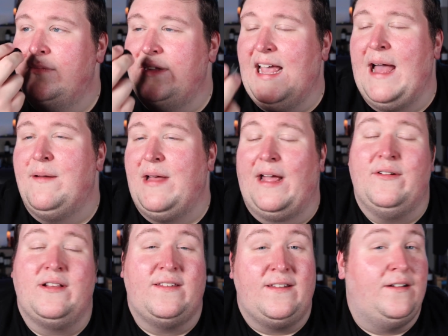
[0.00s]
yeah, I
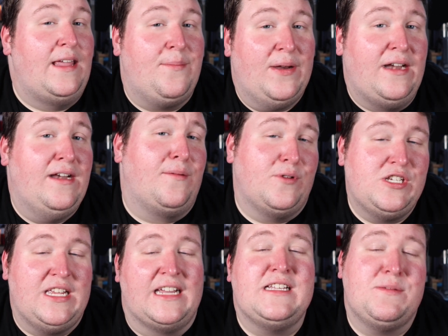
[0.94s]
would still keep it at number
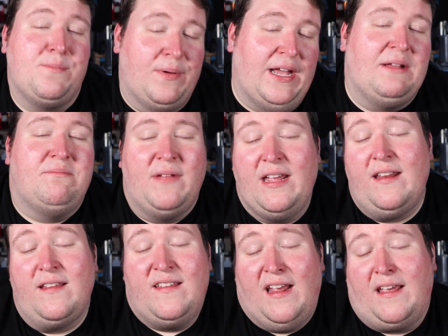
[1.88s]
6, but it
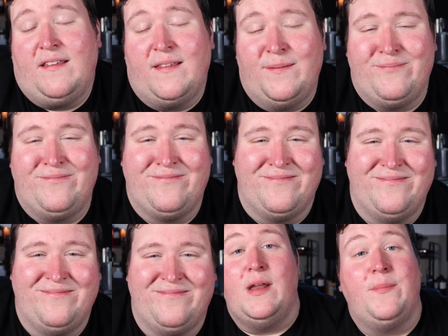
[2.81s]
is nice.
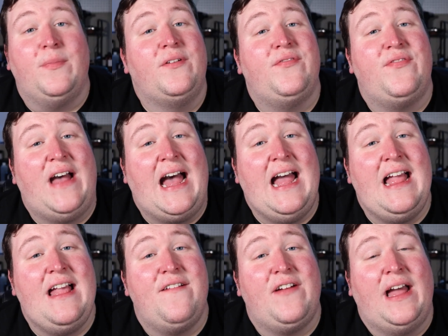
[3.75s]
Number
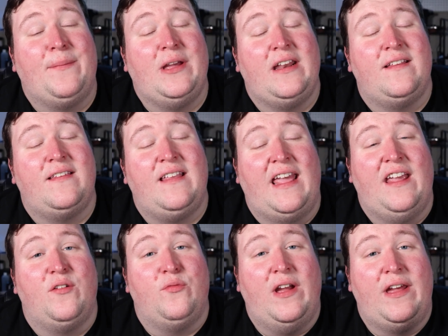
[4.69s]
5, I'm gonna
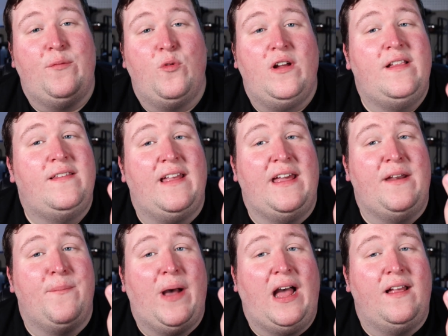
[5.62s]
say redwoods
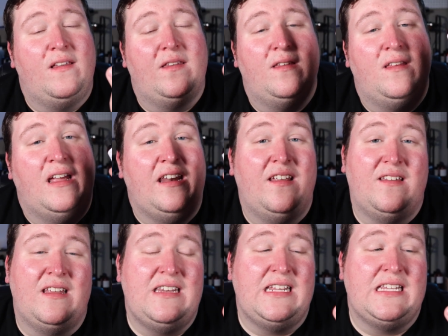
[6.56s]
and moss. It
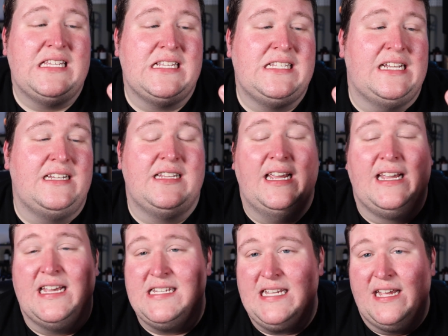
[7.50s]
is a decent scent,
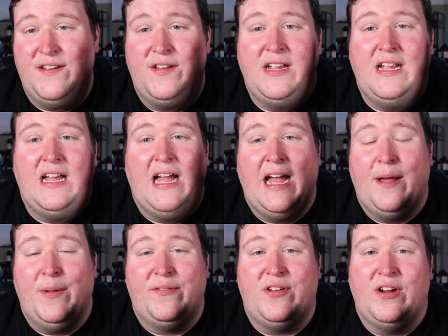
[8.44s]
like I said.
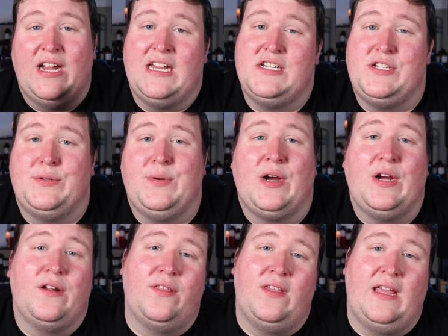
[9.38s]
If you're into
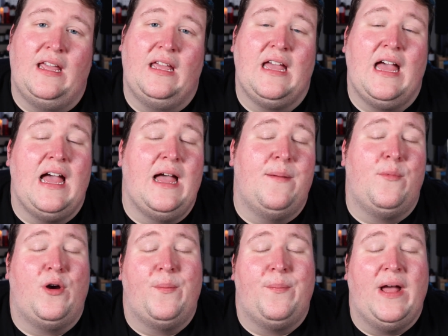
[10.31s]
earthy,
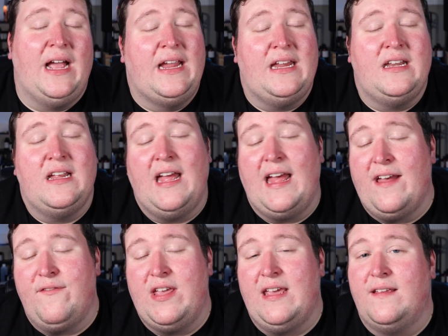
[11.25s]
more pine
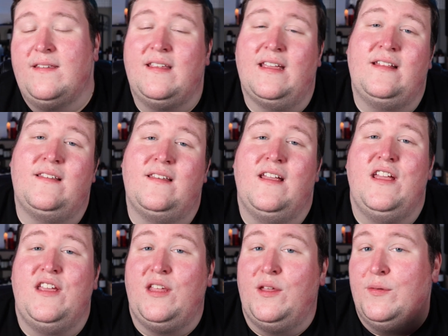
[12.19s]
heavy scents,
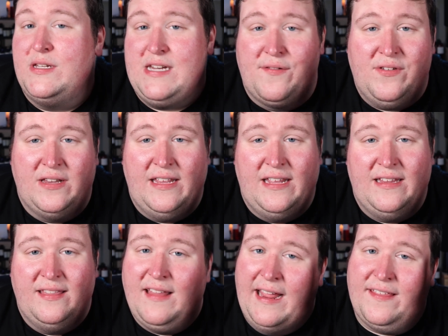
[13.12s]
you will definitely
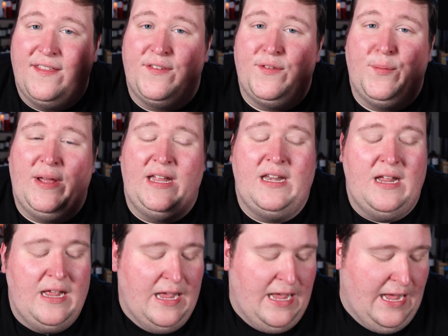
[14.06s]
like this one.